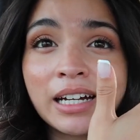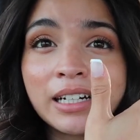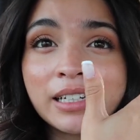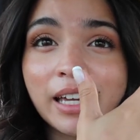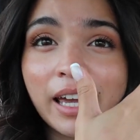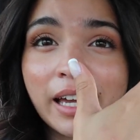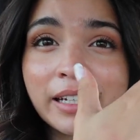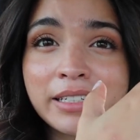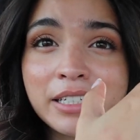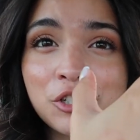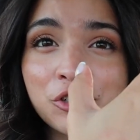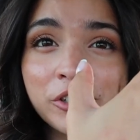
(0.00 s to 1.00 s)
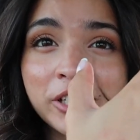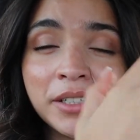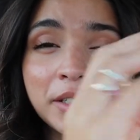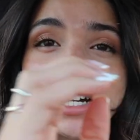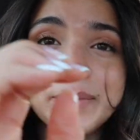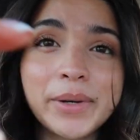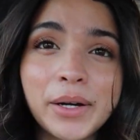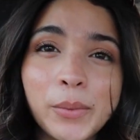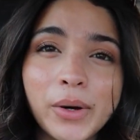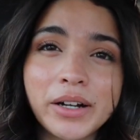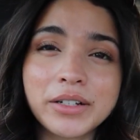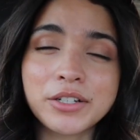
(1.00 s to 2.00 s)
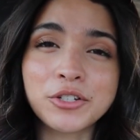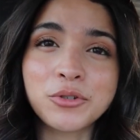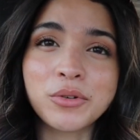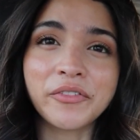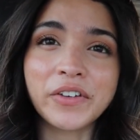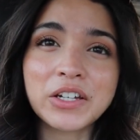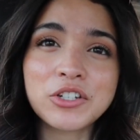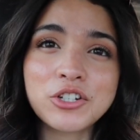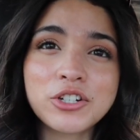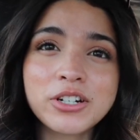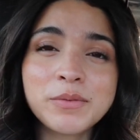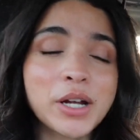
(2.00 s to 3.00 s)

a hand injury. Yep, I walked into a fixture.